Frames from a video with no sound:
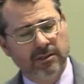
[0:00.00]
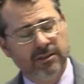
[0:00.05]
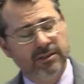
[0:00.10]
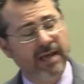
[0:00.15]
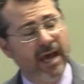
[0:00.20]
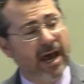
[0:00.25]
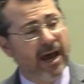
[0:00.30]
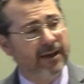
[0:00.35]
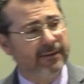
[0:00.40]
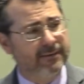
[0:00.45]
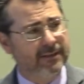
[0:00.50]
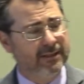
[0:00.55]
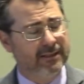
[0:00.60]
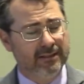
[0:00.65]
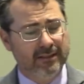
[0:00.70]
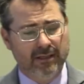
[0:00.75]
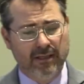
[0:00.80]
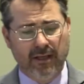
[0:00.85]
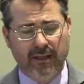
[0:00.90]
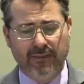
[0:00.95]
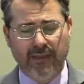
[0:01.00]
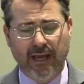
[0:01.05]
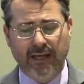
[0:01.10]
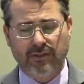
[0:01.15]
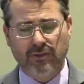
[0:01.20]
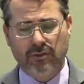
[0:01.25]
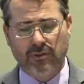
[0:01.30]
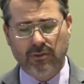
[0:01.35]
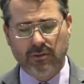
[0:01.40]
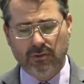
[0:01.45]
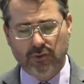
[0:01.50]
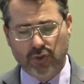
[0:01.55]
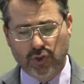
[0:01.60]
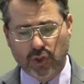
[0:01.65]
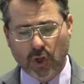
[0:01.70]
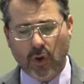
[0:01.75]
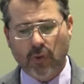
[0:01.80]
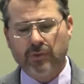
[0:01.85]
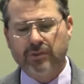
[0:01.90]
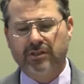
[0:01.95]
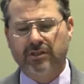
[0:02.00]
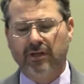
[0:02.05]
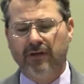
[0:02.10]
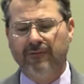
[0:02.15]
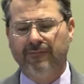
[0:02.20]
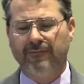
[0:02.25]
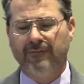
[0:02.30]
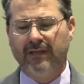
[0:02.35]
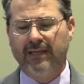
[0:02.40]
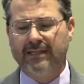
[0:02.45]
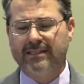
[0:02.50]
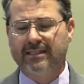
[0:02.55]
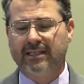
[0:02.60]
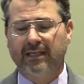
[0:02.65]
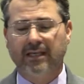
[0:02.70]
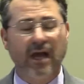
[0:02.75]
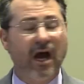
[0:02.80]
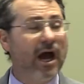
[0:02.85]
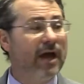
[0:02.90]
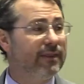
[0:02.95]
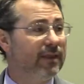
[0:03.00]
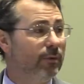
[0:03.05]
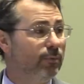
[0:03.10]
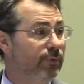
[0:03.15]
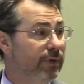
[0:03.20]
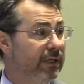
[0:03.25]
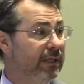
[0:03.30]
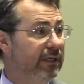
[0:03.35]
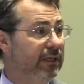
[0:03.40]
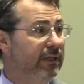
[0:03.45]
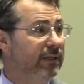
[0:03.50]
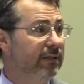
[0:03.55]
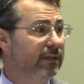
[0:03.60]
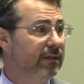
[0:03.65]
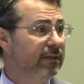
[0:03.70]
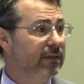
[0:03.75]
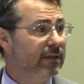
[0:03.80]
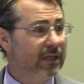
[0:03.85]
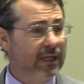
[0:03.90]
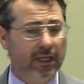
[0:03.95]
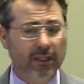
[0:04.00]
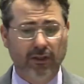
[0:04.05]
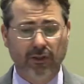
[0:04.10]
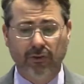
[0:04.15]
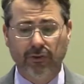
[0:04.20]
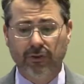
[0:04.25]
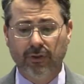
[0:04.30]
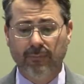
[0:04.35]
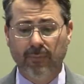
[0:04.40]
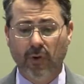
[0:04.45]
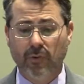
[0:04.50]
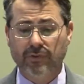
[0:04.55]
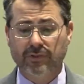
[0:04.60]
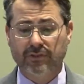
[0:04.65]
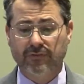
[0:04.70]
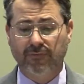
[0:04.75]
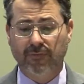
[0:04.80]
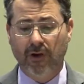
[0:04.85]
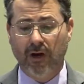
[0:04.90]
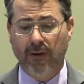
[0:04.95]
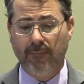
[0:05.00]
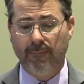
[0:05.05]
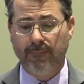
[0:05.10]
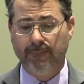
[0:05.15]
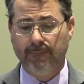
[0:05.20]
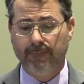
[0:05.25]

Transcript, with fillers: death that Joseph is the guy that we can learn the most from.